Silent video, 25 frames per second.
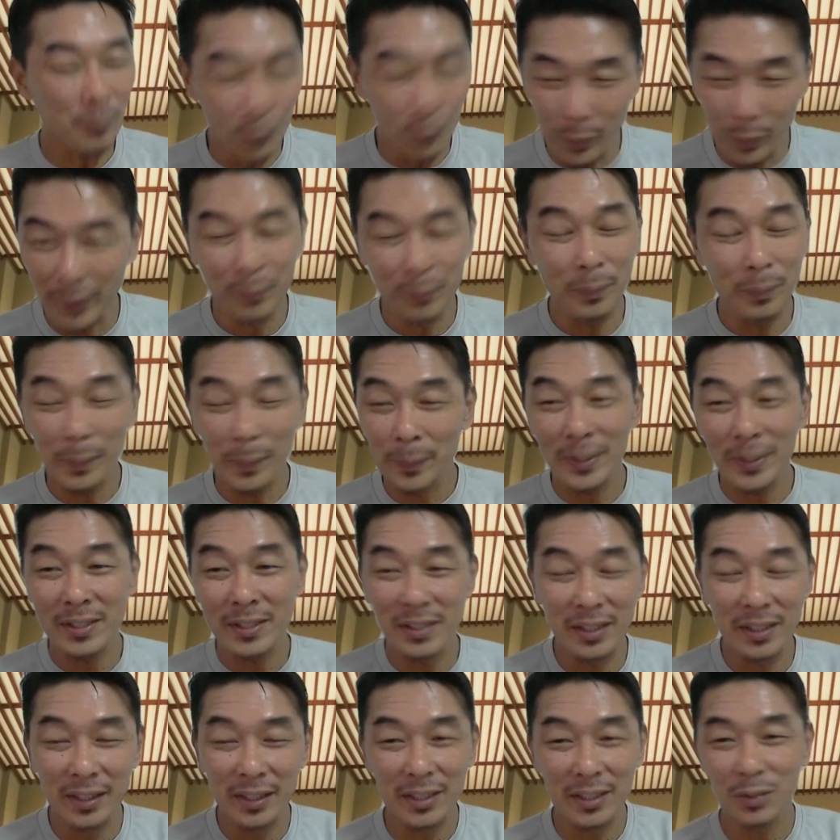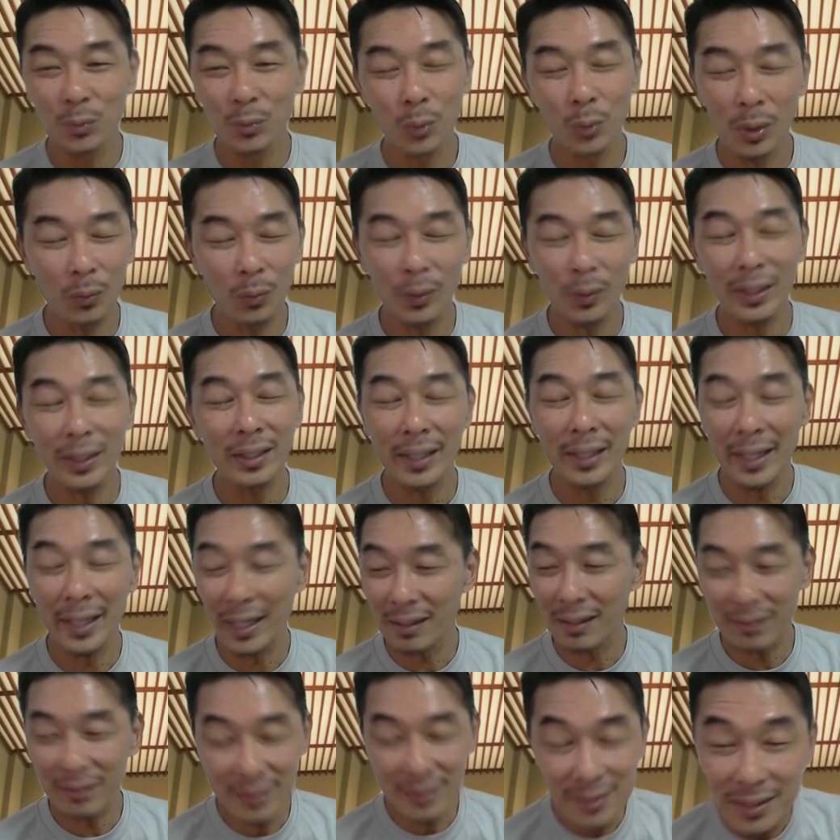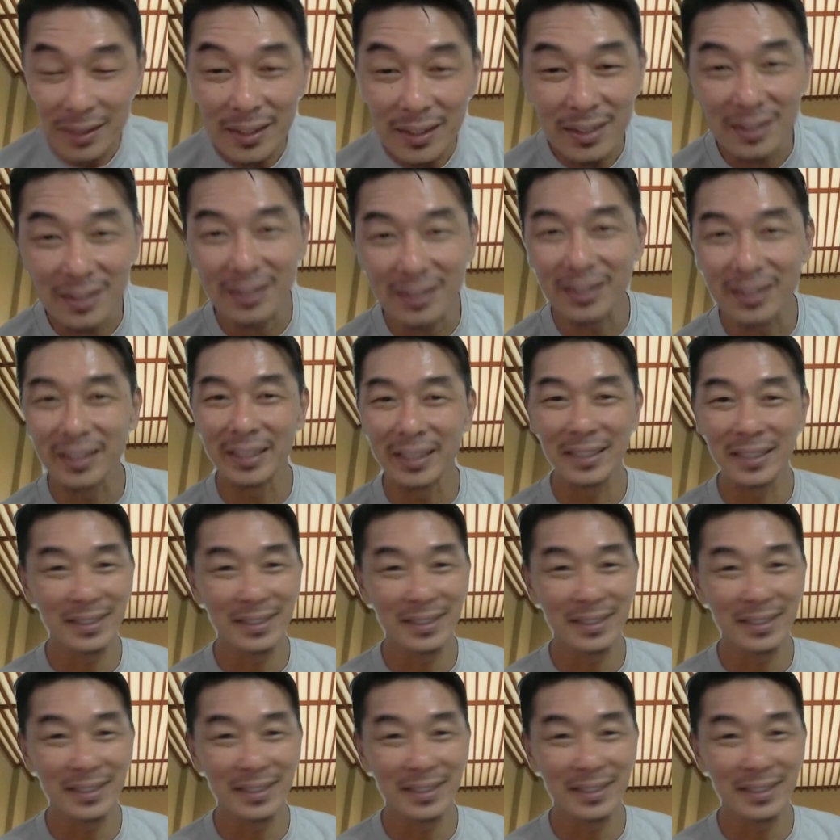when people see this, what the hell is this?